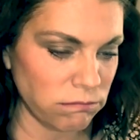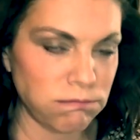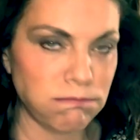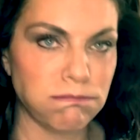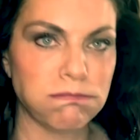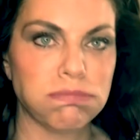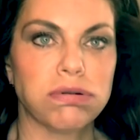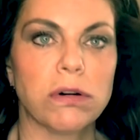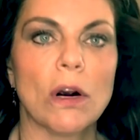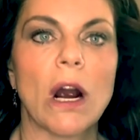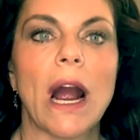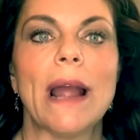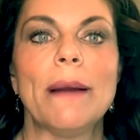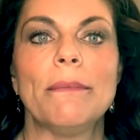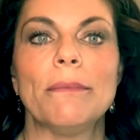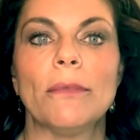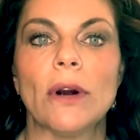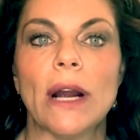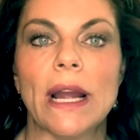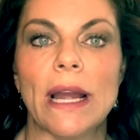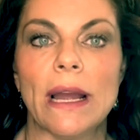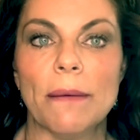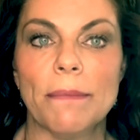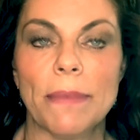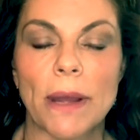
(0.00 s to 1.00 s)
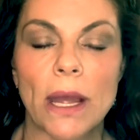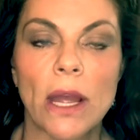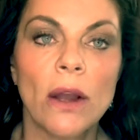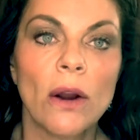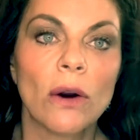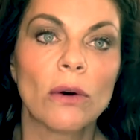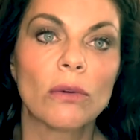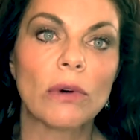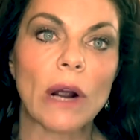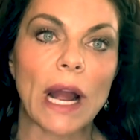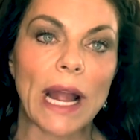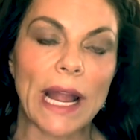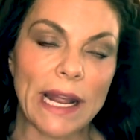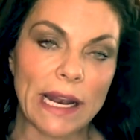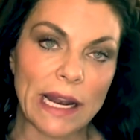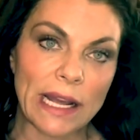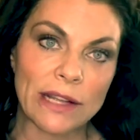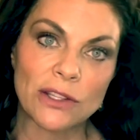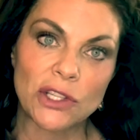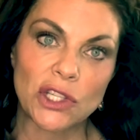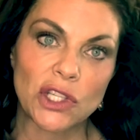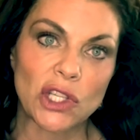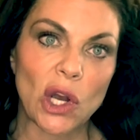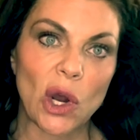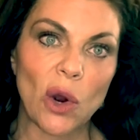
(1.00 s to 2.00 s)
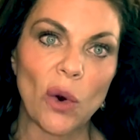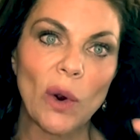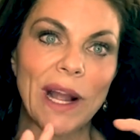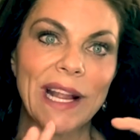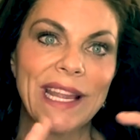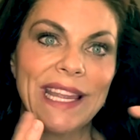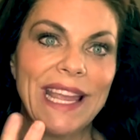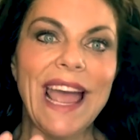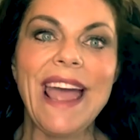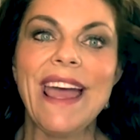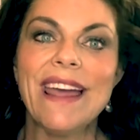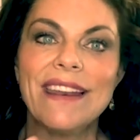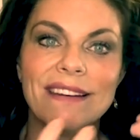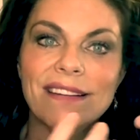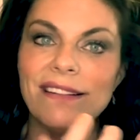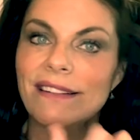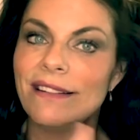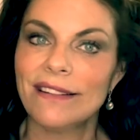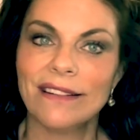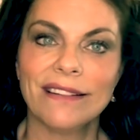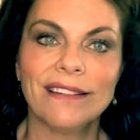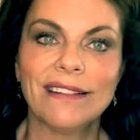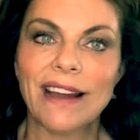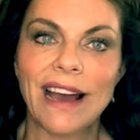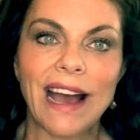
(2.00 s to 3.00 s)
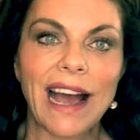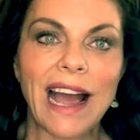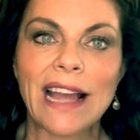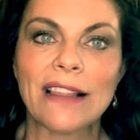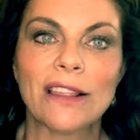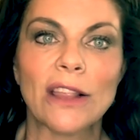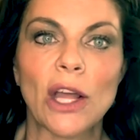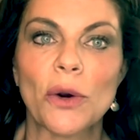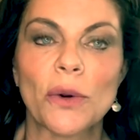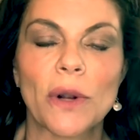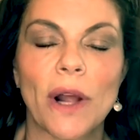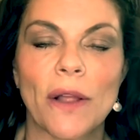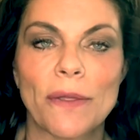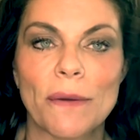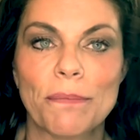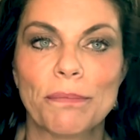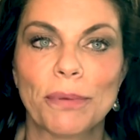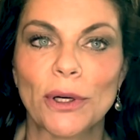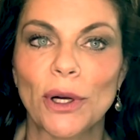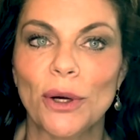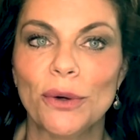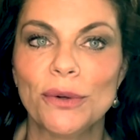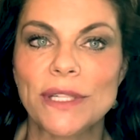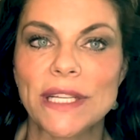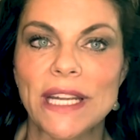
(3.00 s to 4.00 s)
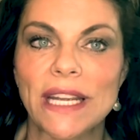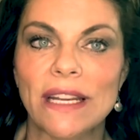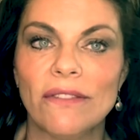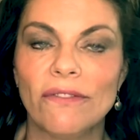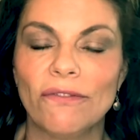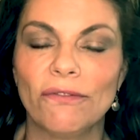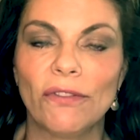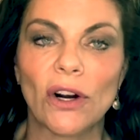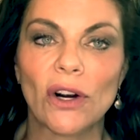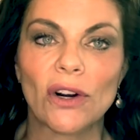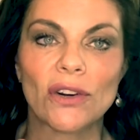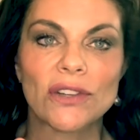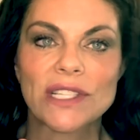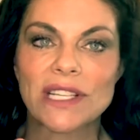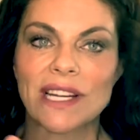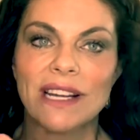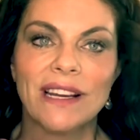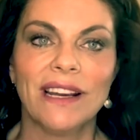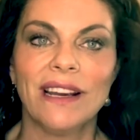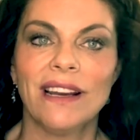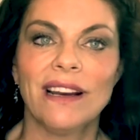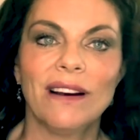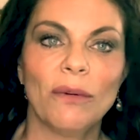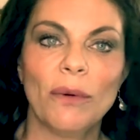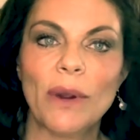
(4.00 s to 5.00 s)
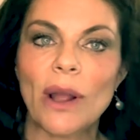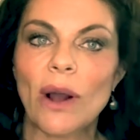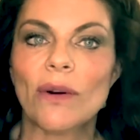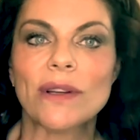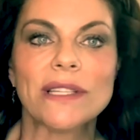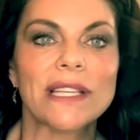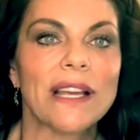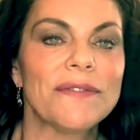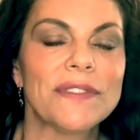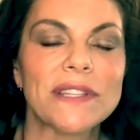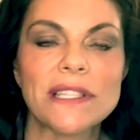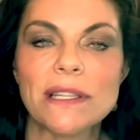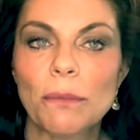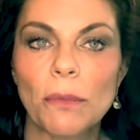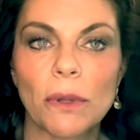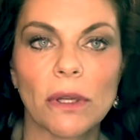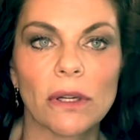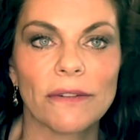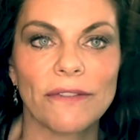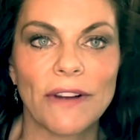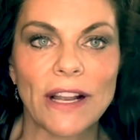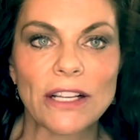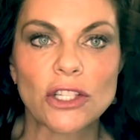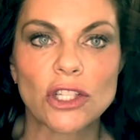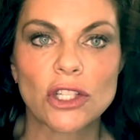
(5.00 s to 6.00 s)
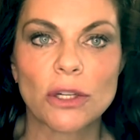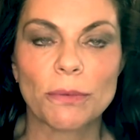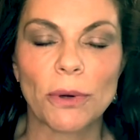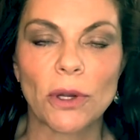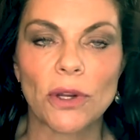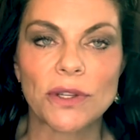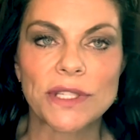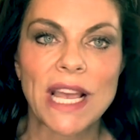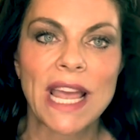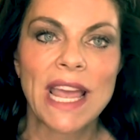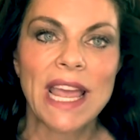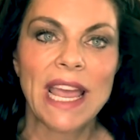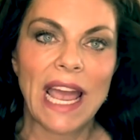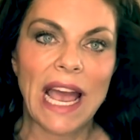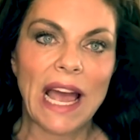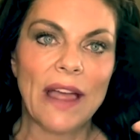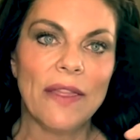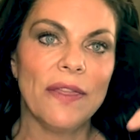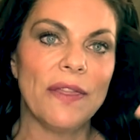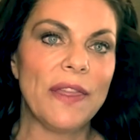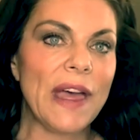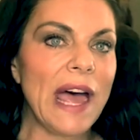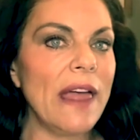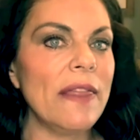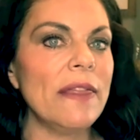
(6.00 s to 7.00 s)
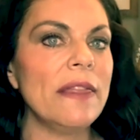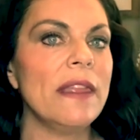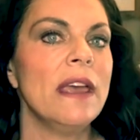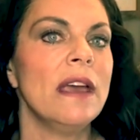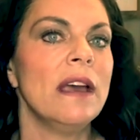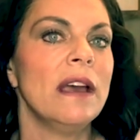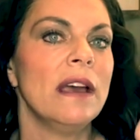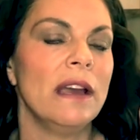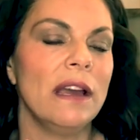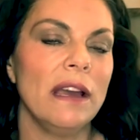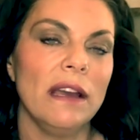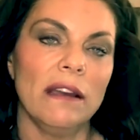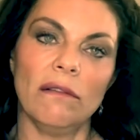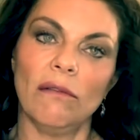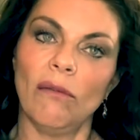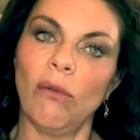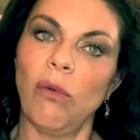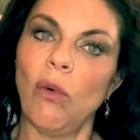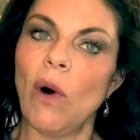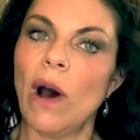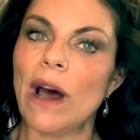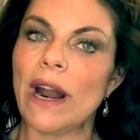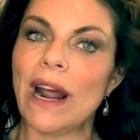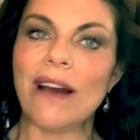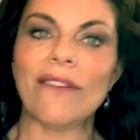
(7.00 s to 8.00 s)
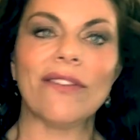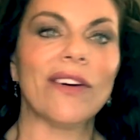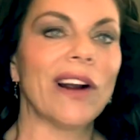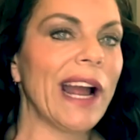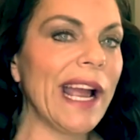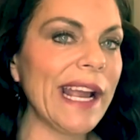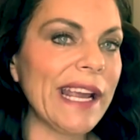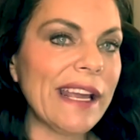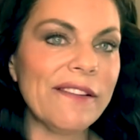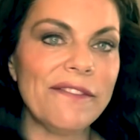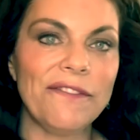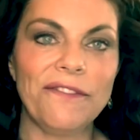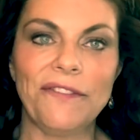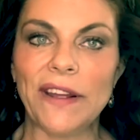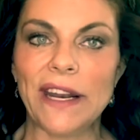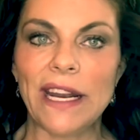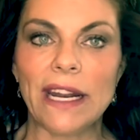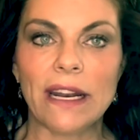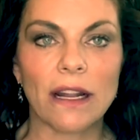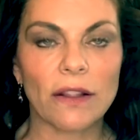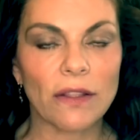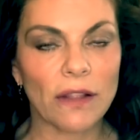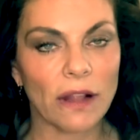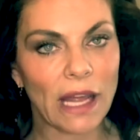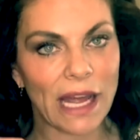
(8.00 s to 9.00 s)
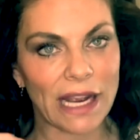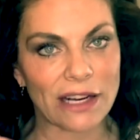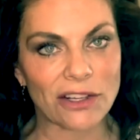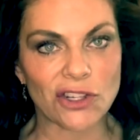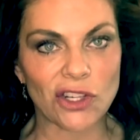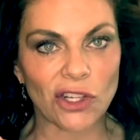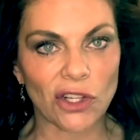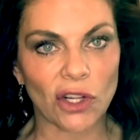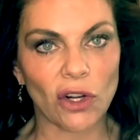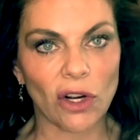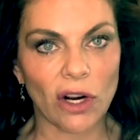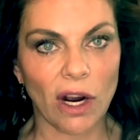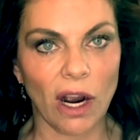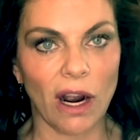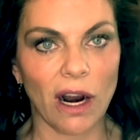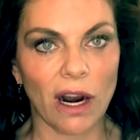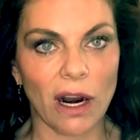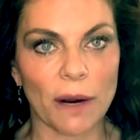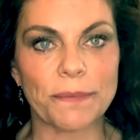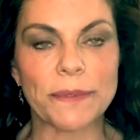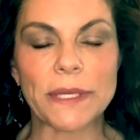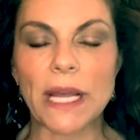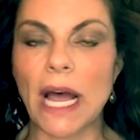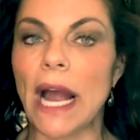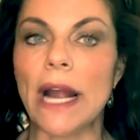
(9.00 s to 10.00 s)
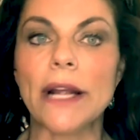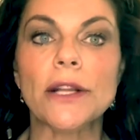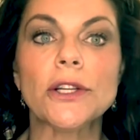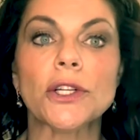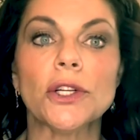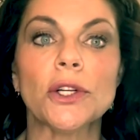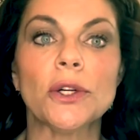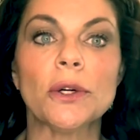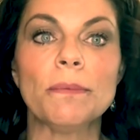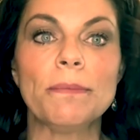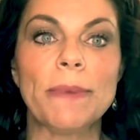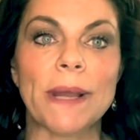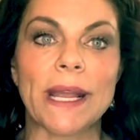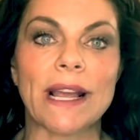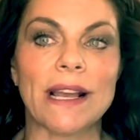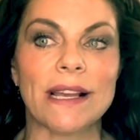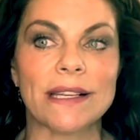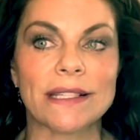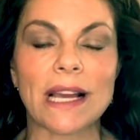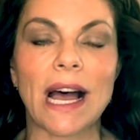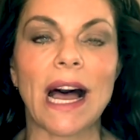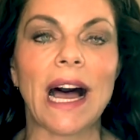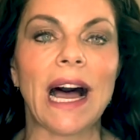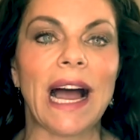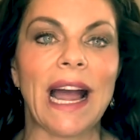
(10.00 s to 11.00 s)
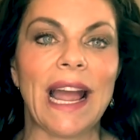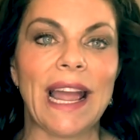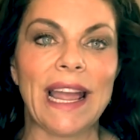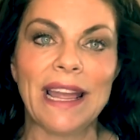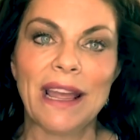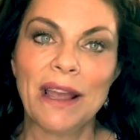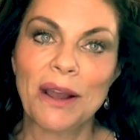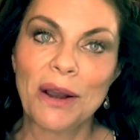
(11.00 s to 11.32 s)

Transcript: prime rib, right? And so again, I load on the protein first. We always have similar vegetables, and then whatever I can fit in the extra little carbs, I do, because I